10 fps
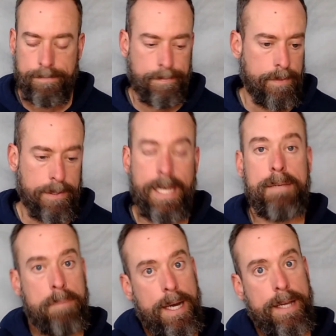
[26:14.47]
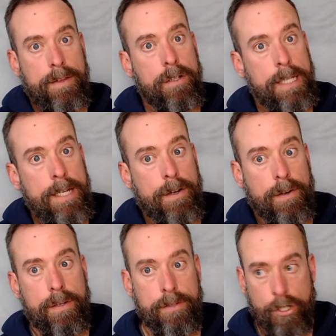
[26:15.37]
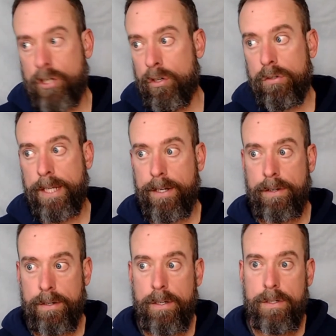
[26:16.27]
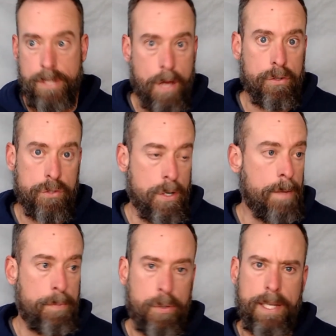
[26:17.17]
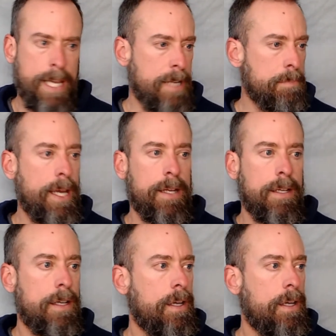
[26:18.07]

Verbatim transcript: led by their leader, their cult leader, Donald Trump, who again, man,